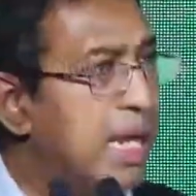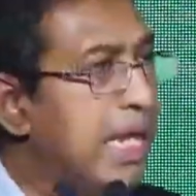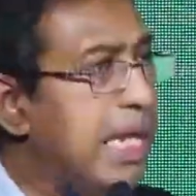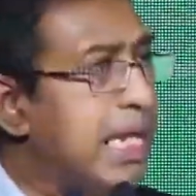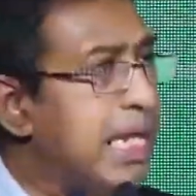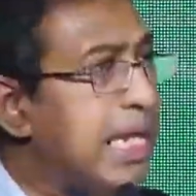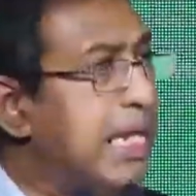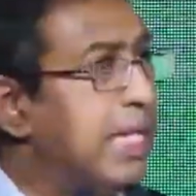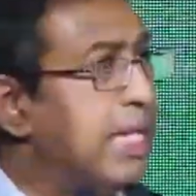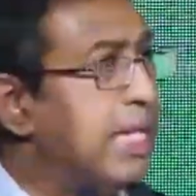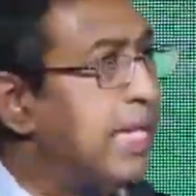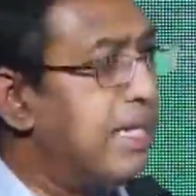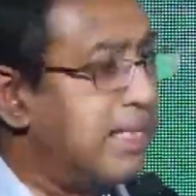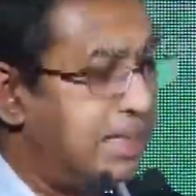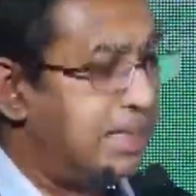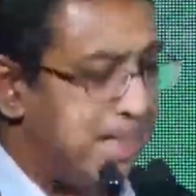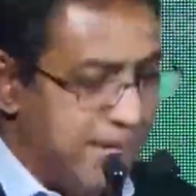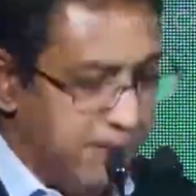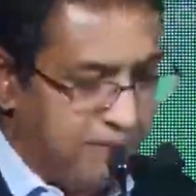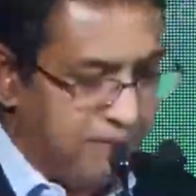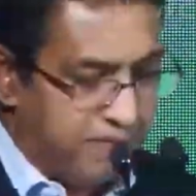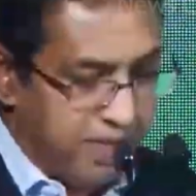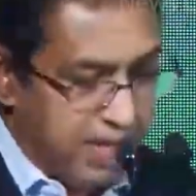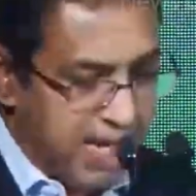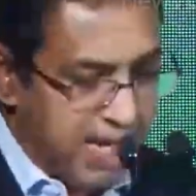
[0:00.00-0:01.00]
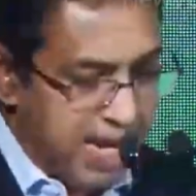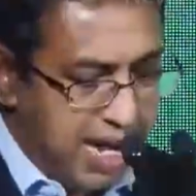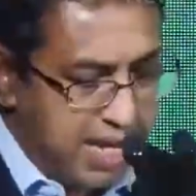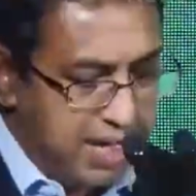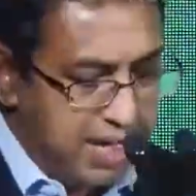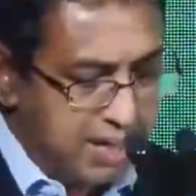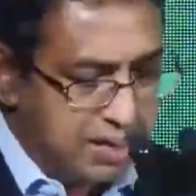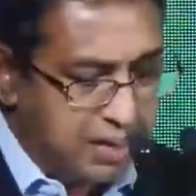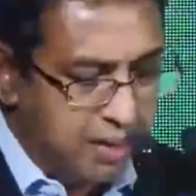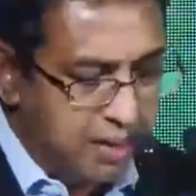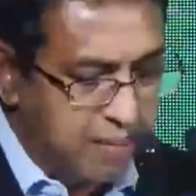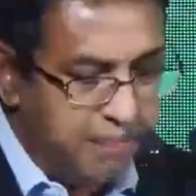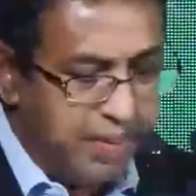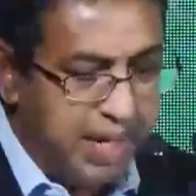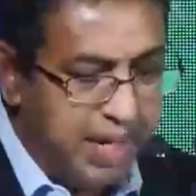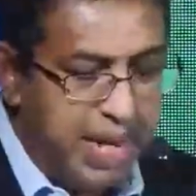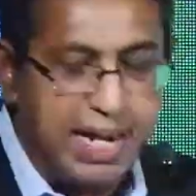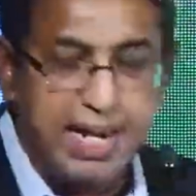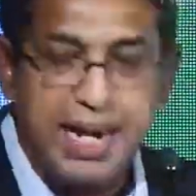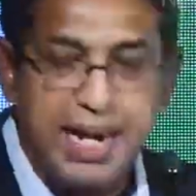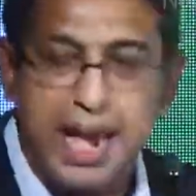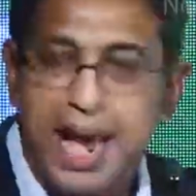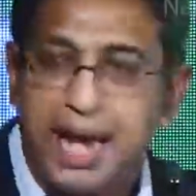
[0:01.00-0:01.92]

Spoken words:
increased FDIs, and